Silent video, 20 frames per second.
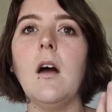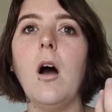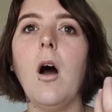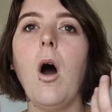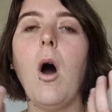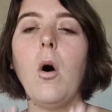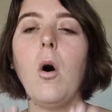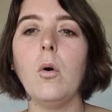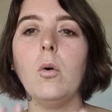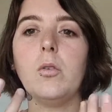
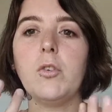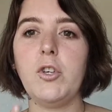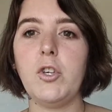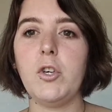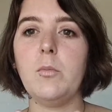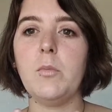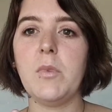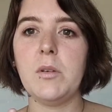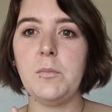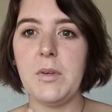whole
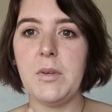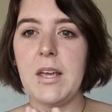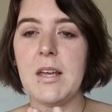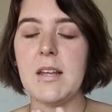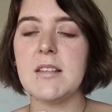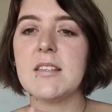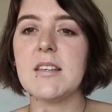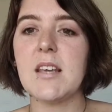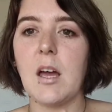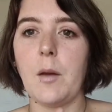human
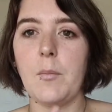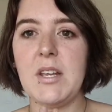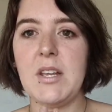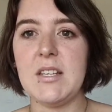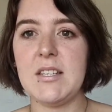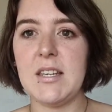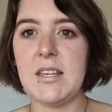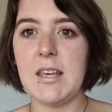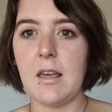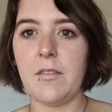beings coming
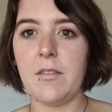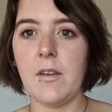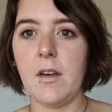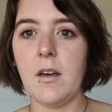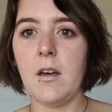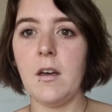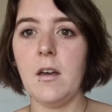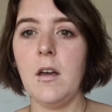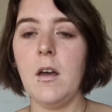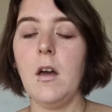
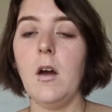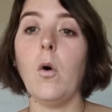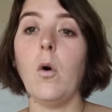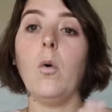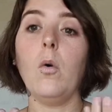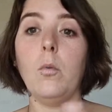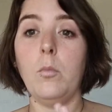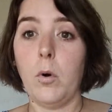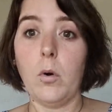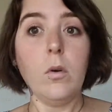together,
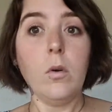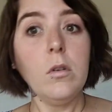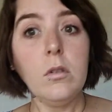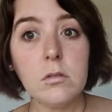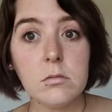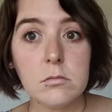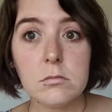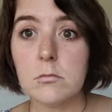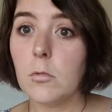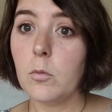or
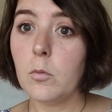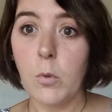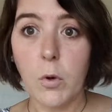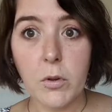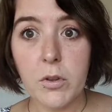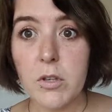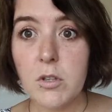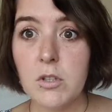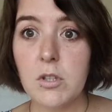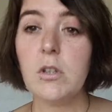more
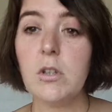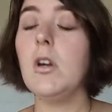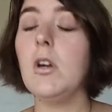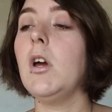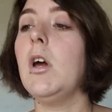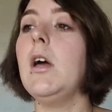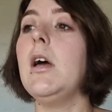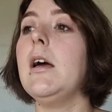than two,